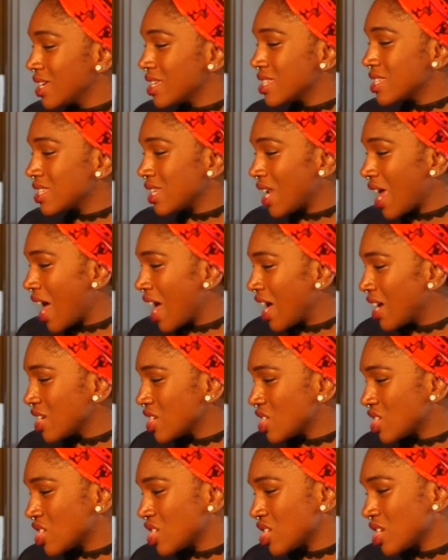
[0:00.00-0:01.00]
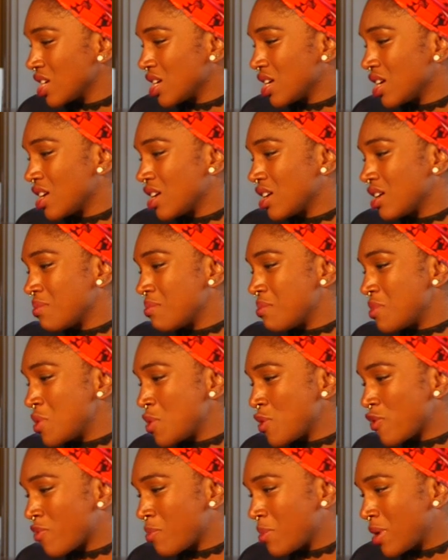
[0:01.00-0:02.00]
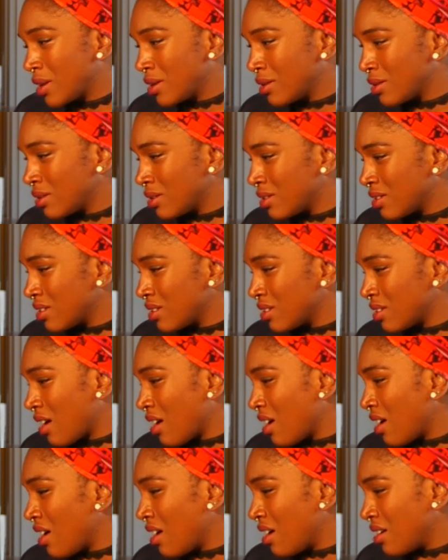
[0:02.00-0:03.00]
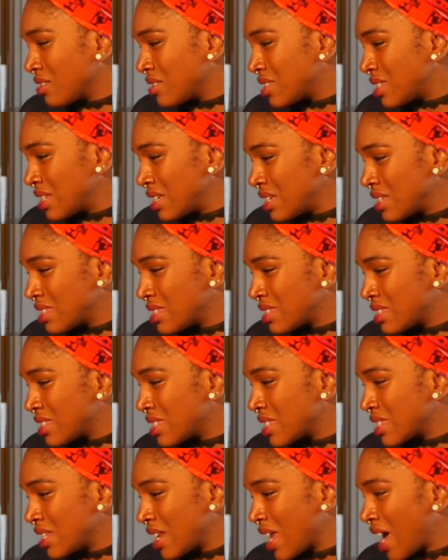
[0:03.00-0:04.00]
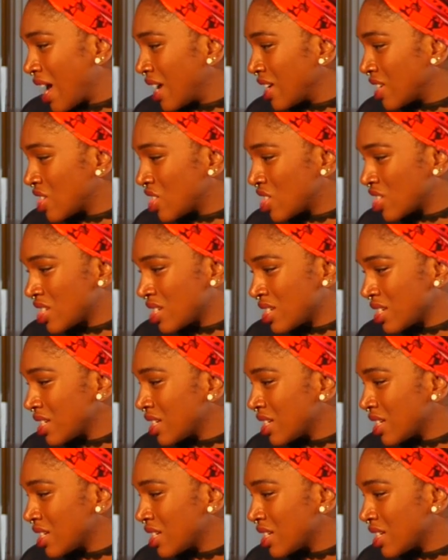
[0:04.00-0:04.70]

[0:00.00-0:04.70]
slash movement artist slash